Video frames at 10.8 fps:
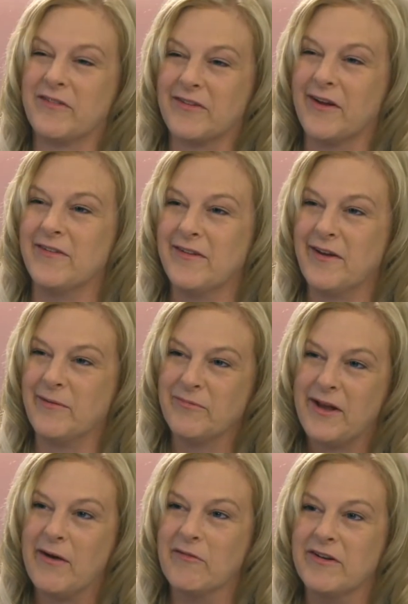guys, they
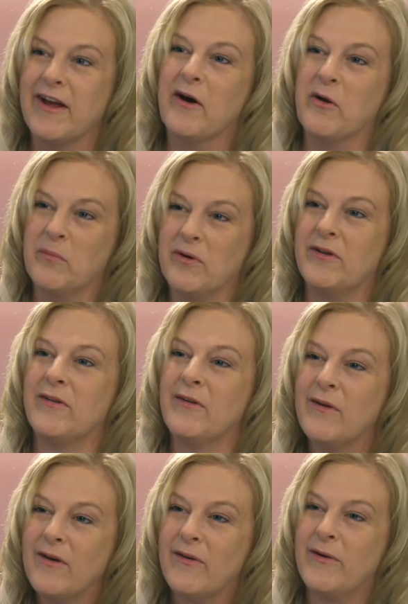have it down, but
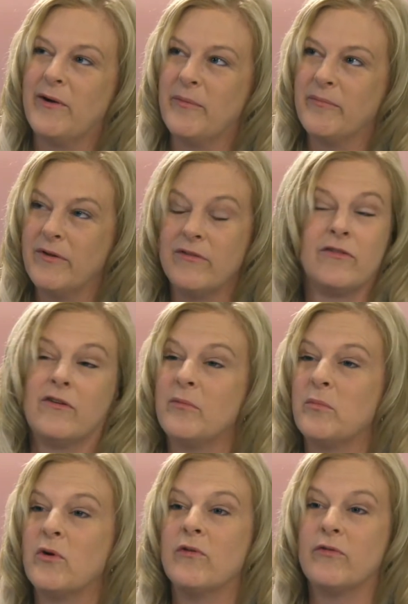it's still
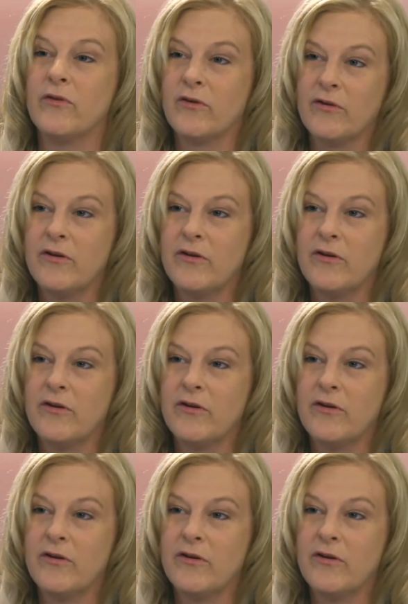important for,